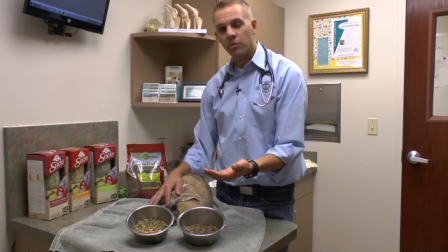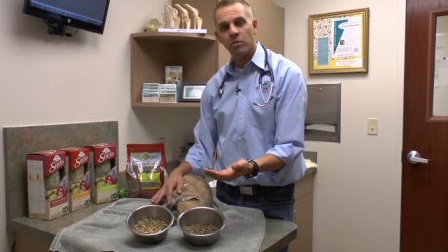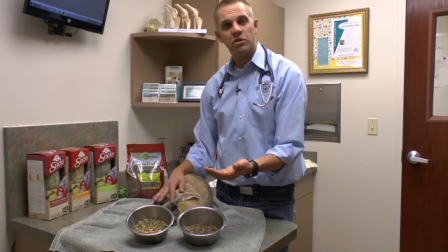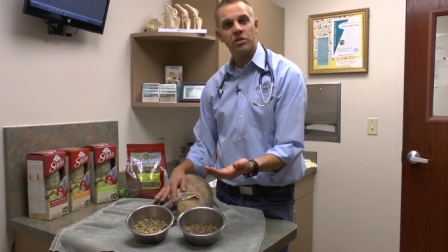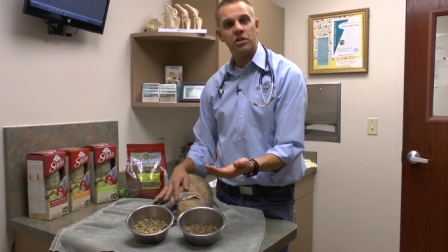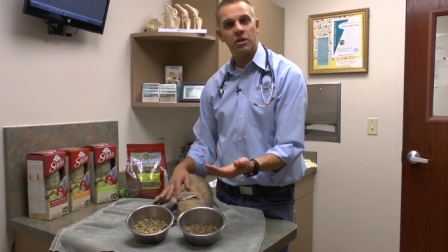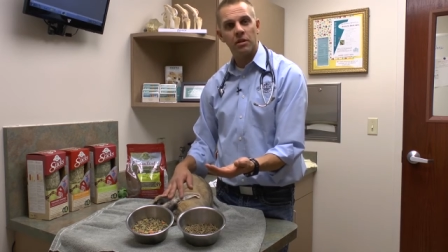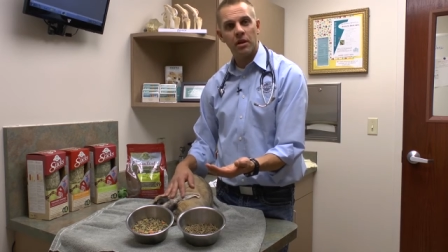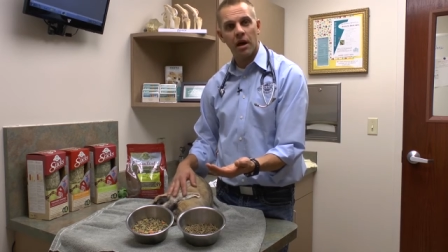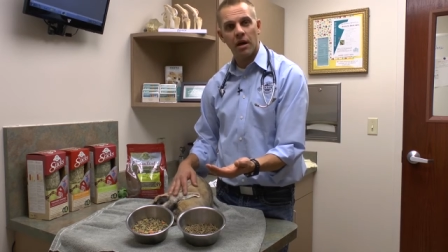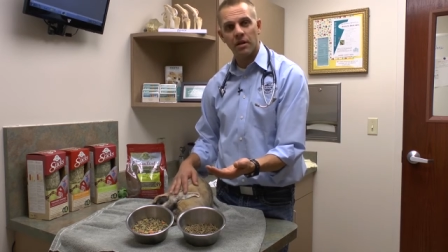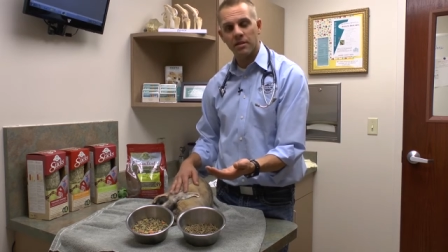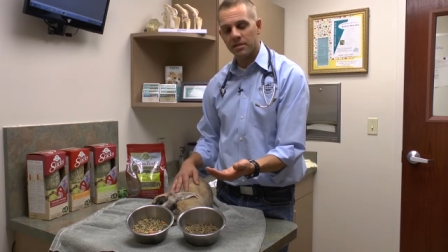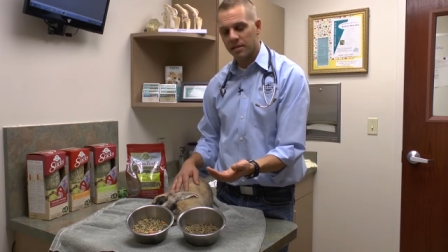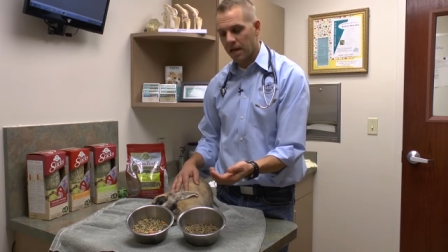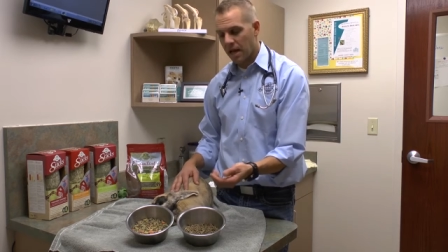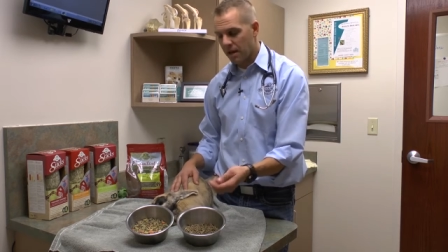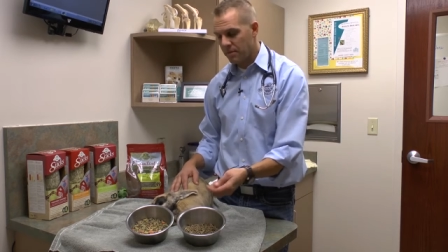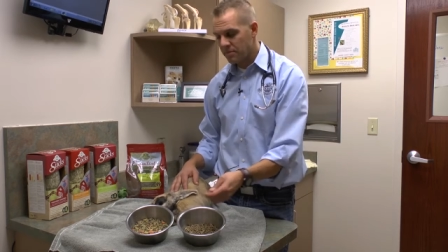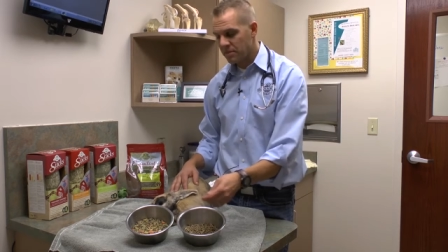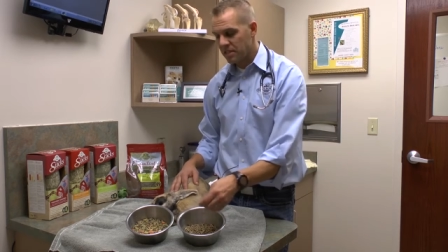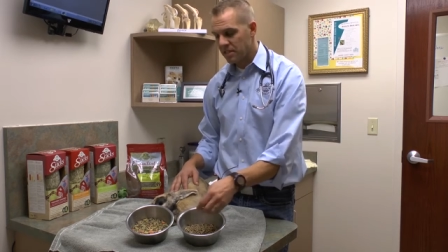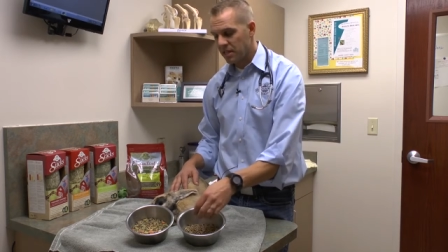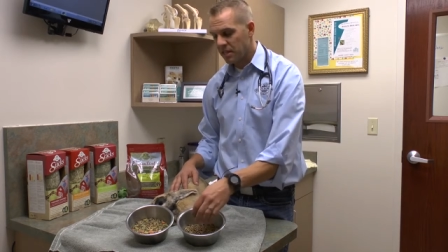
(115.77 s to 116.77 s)
which a lot of
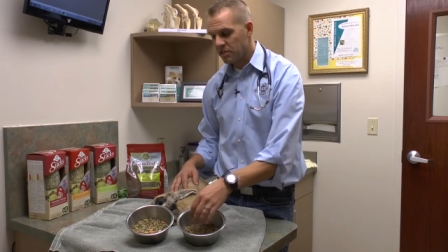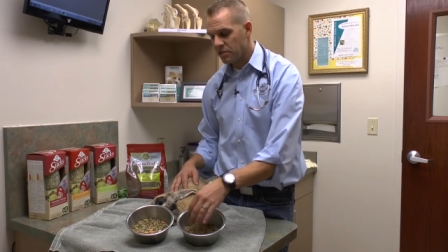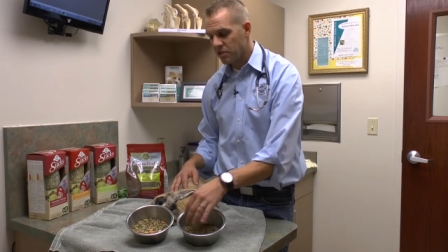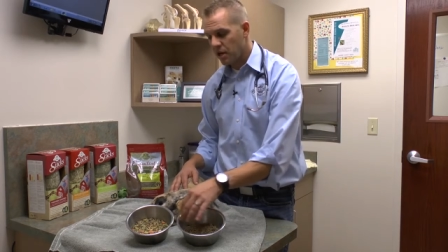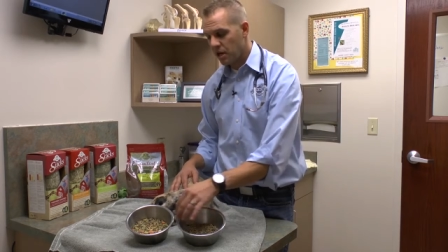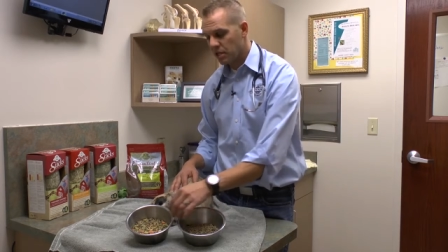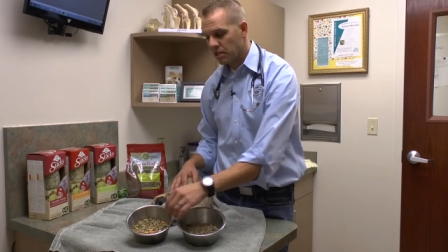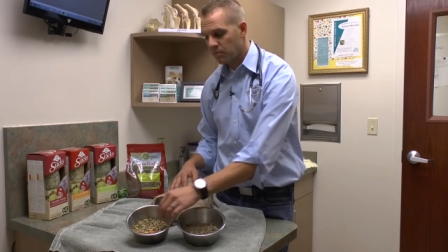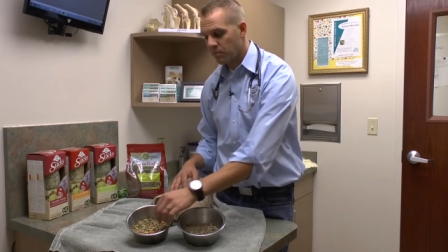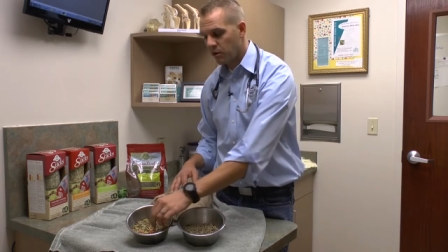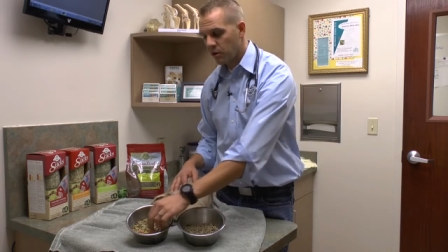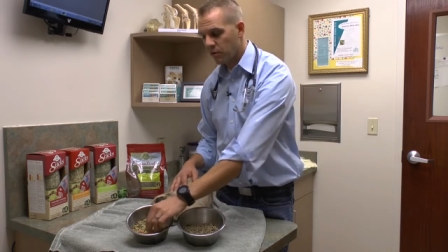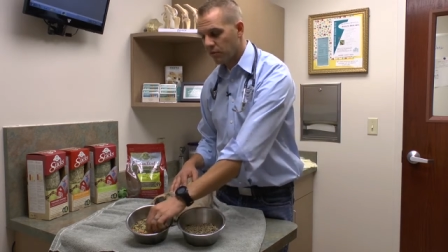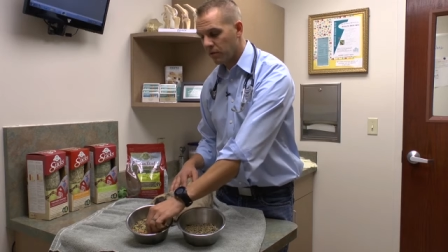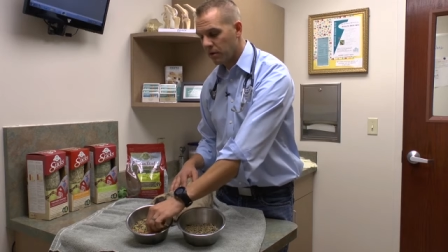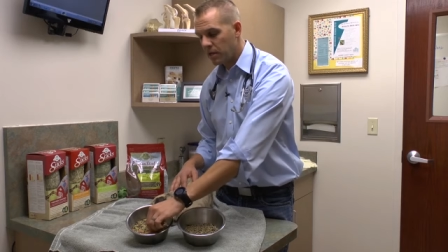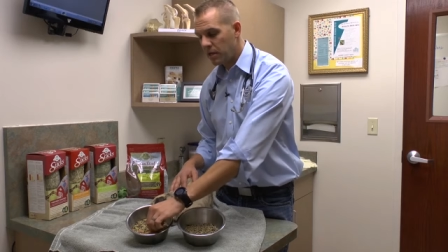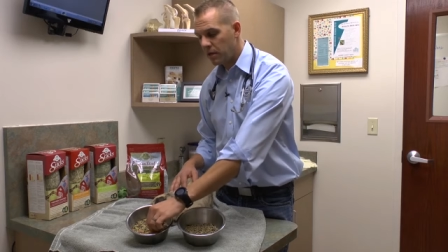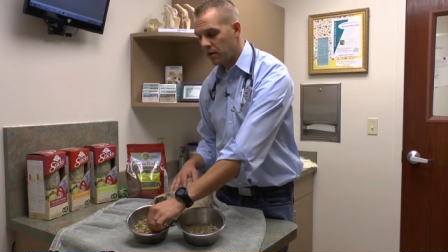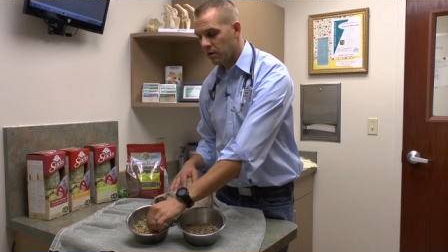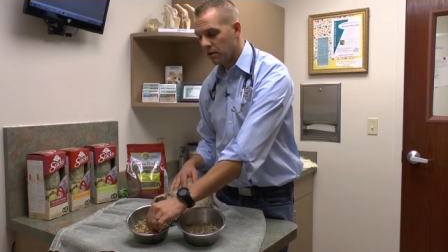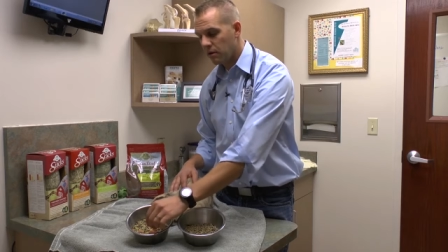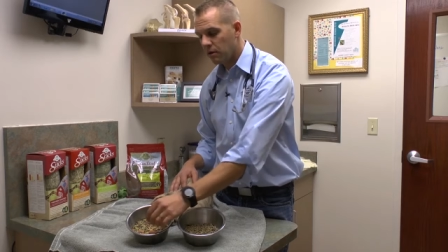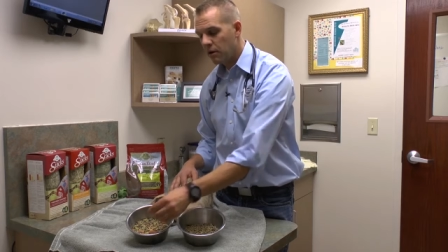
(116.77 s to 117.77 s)
times, as I talked about over
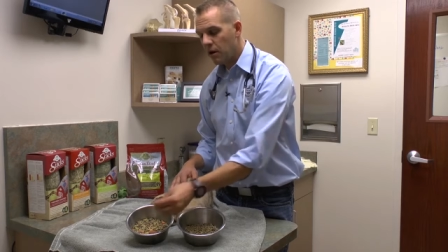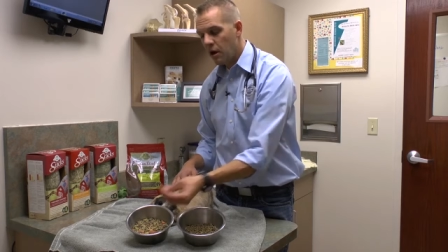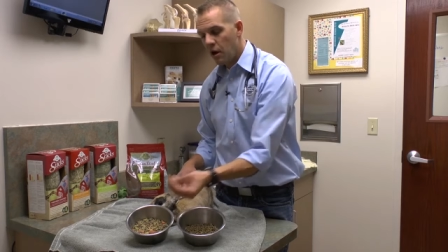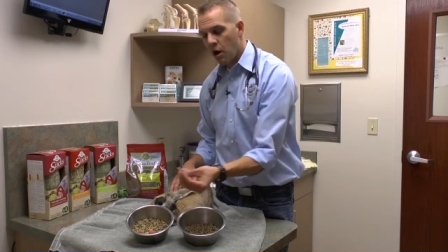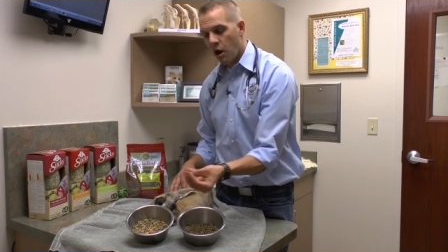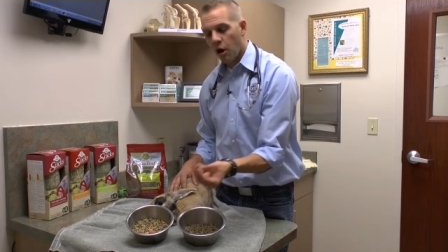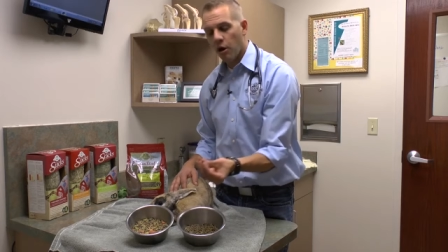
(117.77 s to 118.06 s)
here,